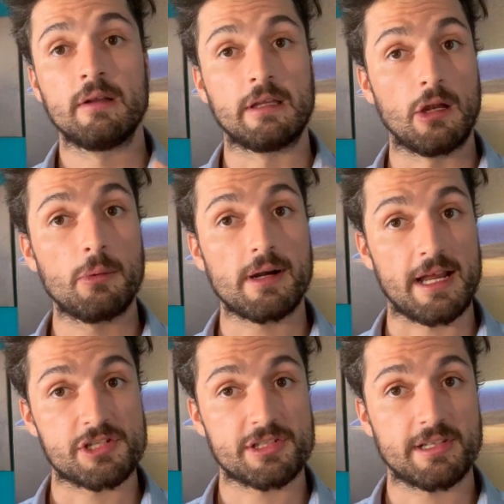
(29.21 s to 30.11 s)
The lower
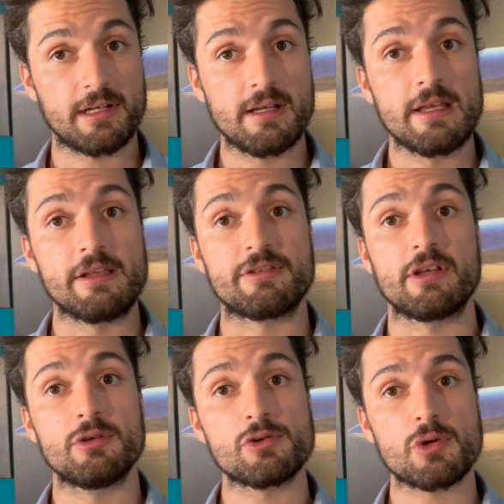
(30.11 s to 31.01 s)
register is
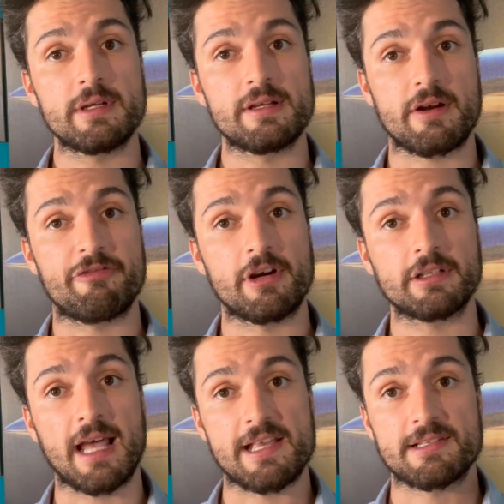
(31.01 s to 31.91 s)
usually
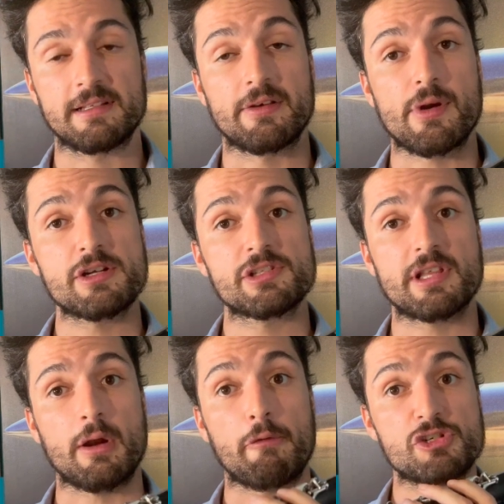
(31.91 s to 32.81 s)
referred as the
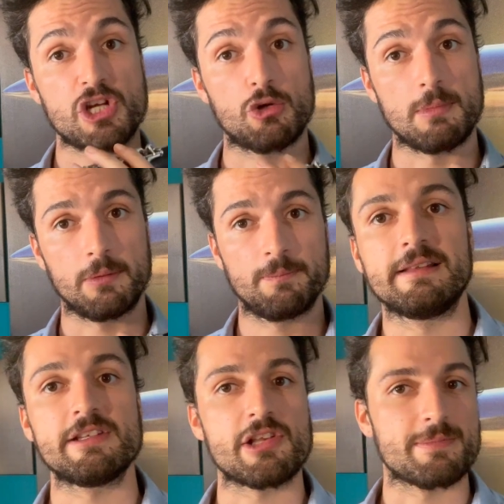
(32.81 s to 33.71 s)
register of Chalumeau.
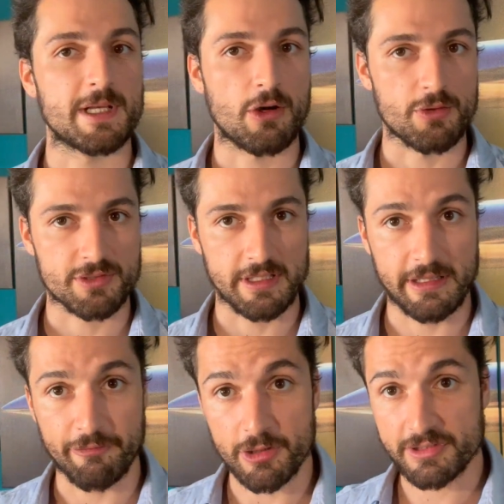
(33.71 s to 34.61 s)
This is because in the
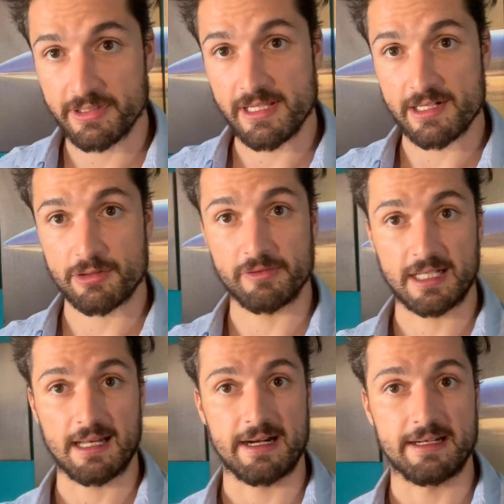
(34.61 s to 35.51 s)
first years of the
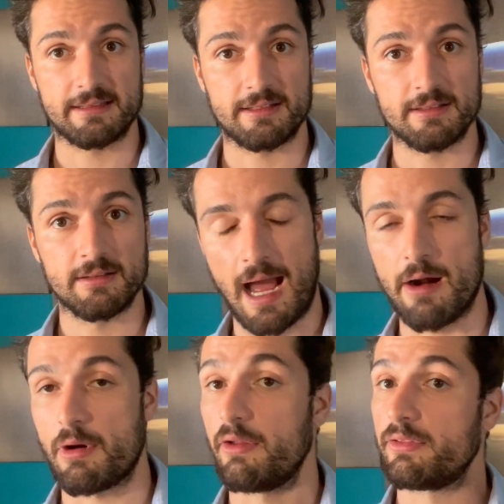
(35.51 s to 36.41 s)
clarinet,
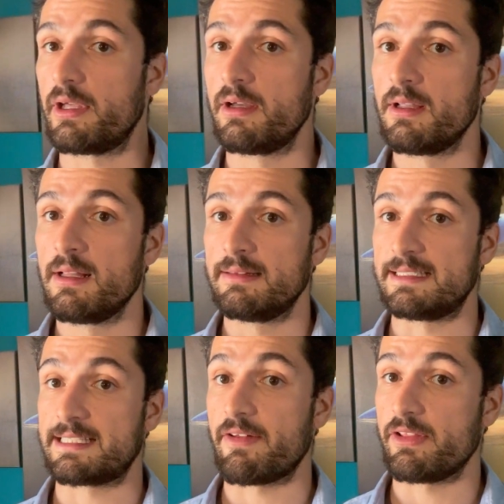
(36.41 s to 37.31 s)
around the
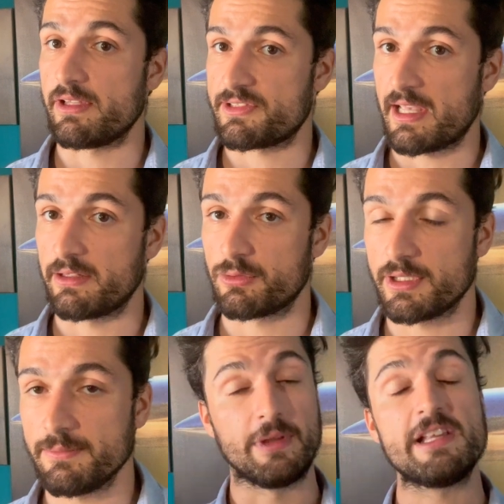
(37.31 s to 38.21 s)
17th
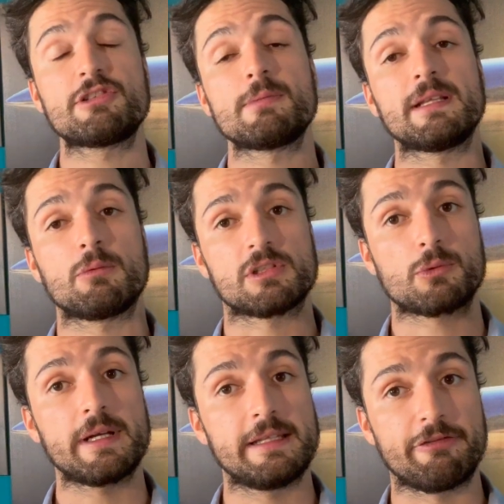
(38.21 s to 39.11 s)
century, the instrument was
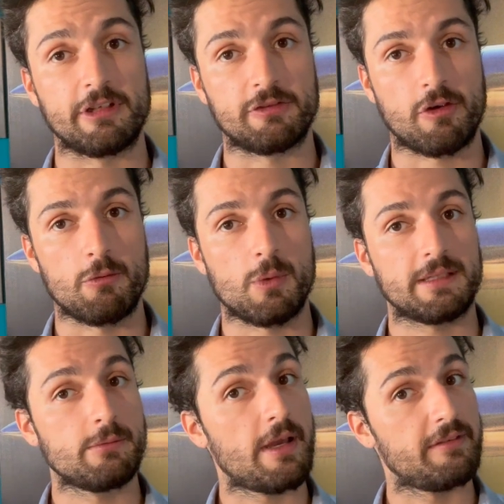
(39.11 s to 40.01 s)
quite different from
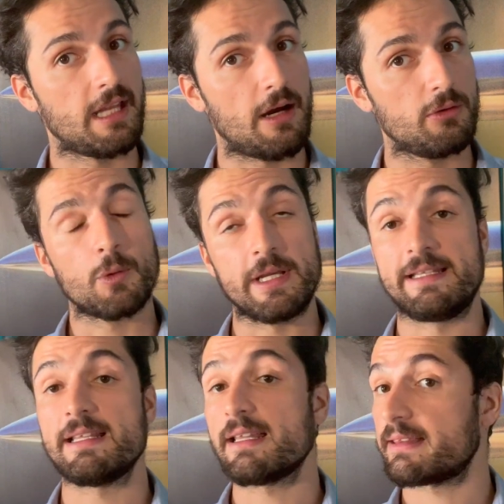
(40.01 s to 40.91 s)
what we have now. It
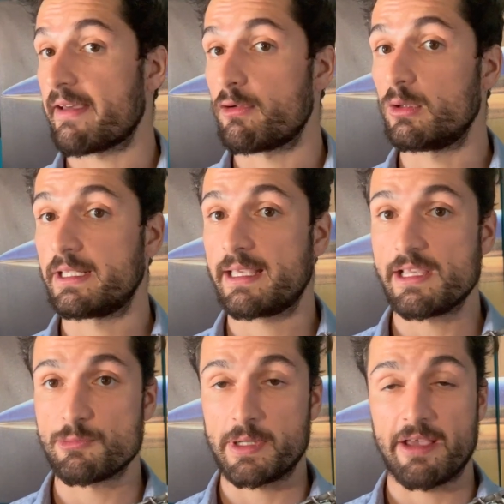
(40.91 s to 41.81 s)
didn't have all the
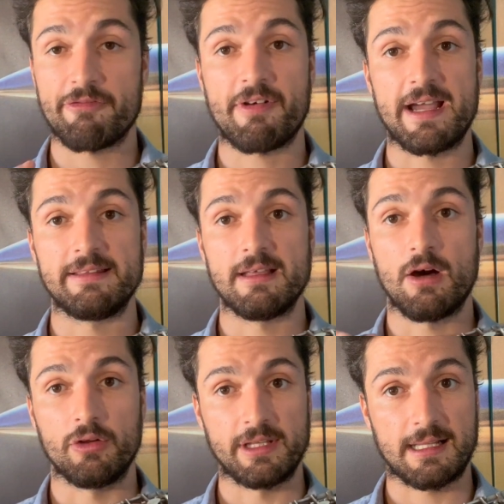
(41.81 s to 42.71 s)
keys we can find
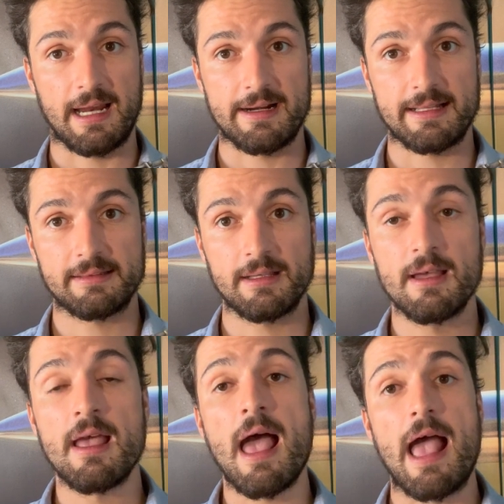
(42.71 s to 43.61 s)
on the clarinet
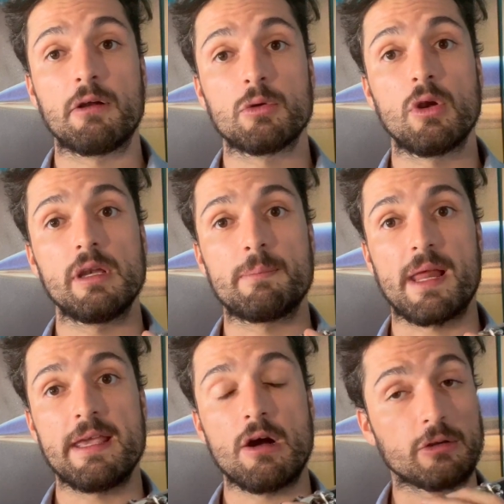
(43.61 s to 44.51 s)
and could only
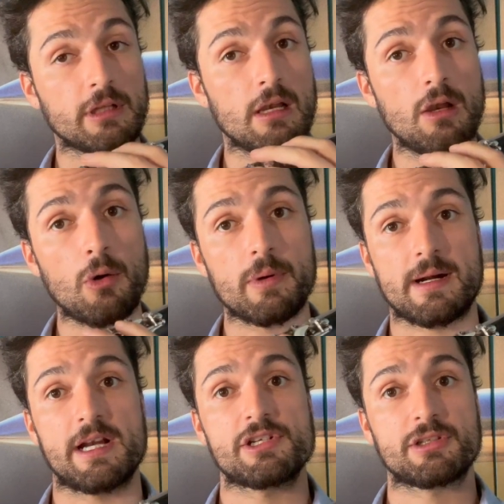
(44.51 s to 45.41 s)
play on the lower
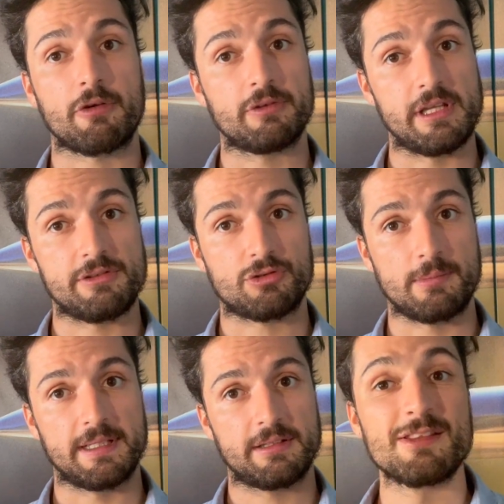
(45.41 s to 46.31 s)
register of the
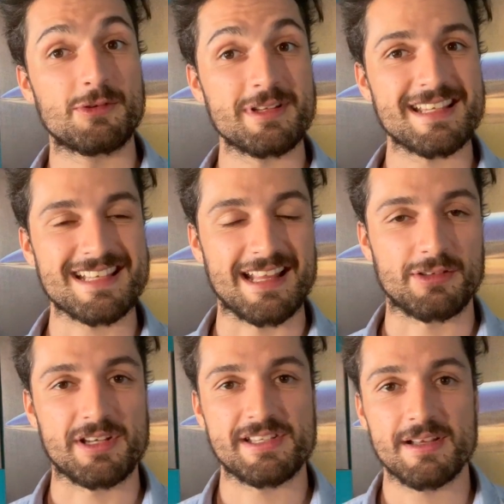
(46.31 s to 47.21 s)
instrument. During the
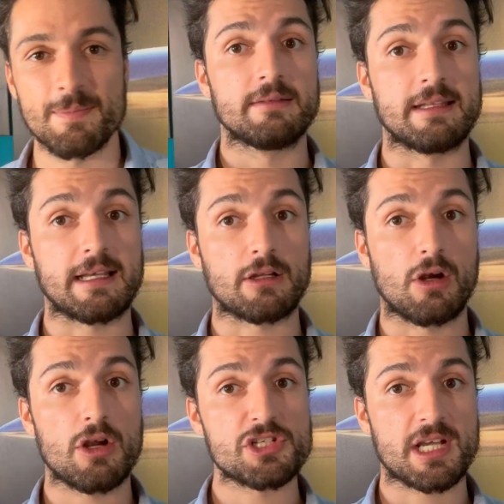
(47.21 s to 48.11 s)
centuries, the
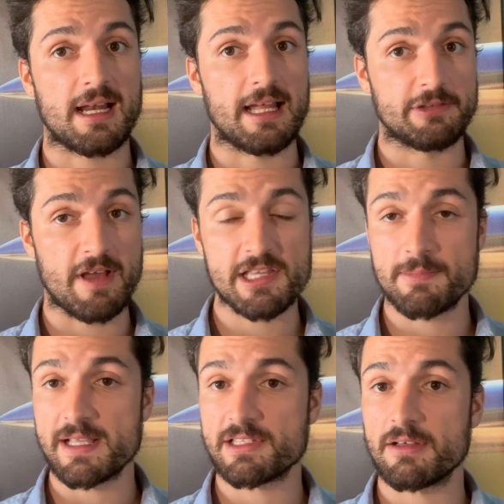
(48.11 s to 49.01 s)
technological
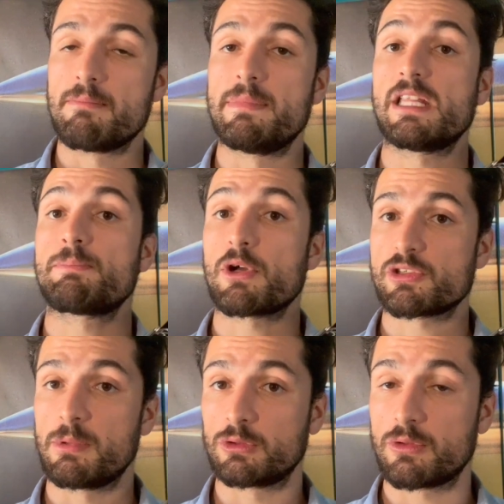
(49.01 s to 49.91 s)
advancements made it
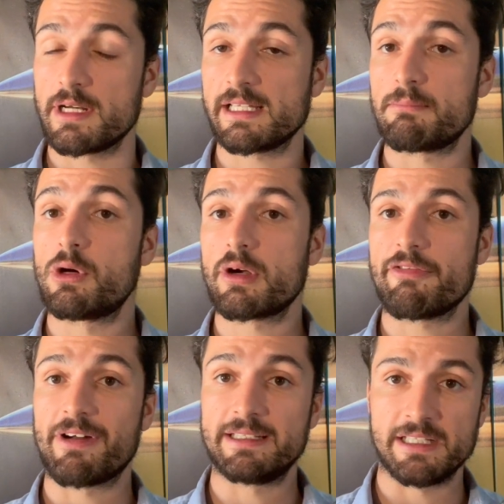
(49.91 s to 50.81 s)
possible to create a more
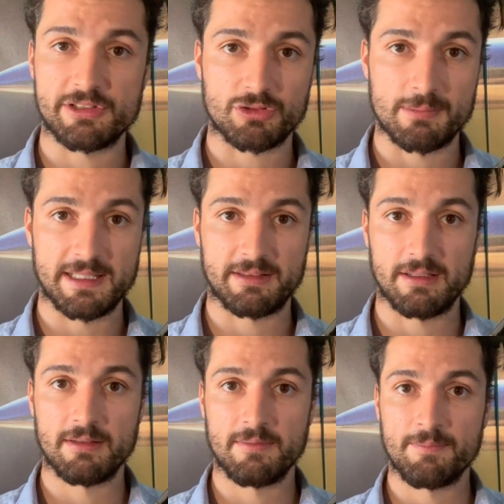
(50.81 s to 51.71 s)
refined instrument
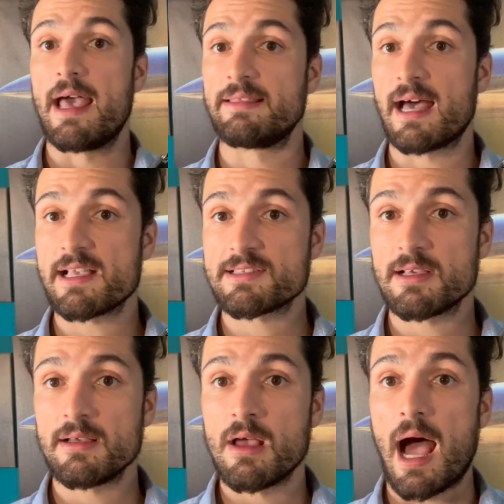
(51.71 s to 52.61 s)
and thus
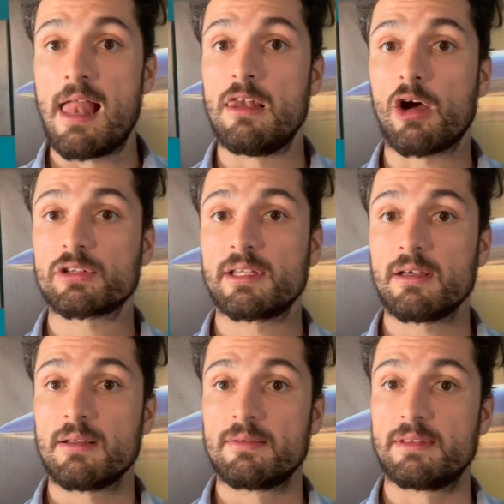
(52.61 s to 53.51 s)
unlocked
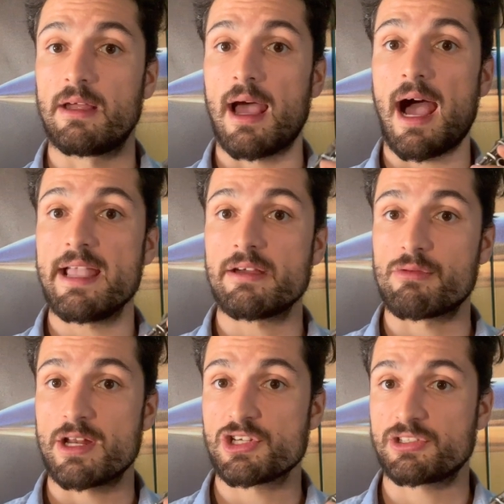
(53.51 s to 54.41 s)
the higher
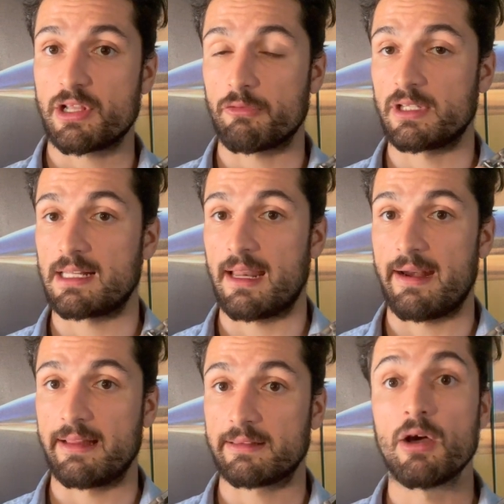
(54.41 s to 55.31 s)
register of the
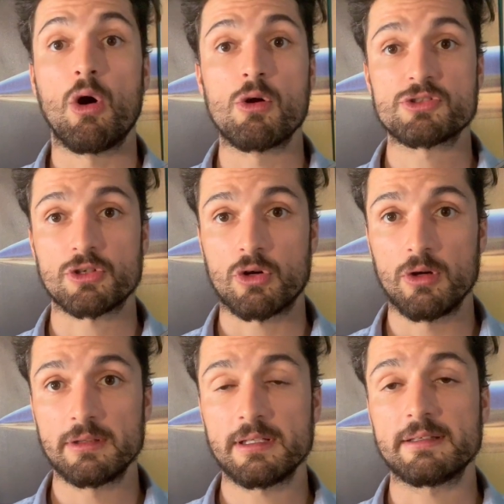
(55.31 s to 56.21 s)
clarinet, also
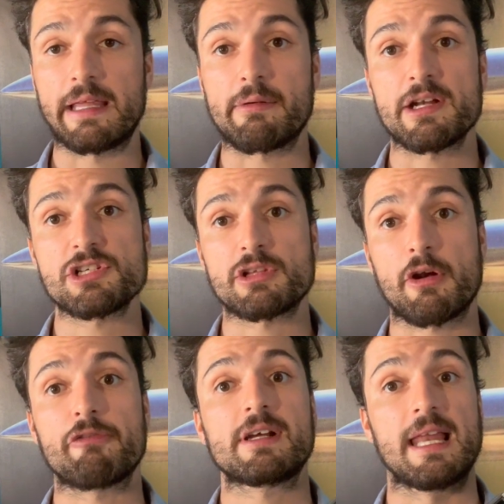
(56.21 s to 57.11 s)
called the register
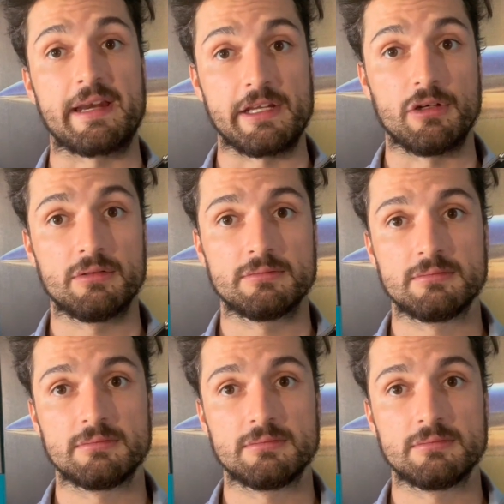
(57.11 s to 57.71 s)
of Clarino.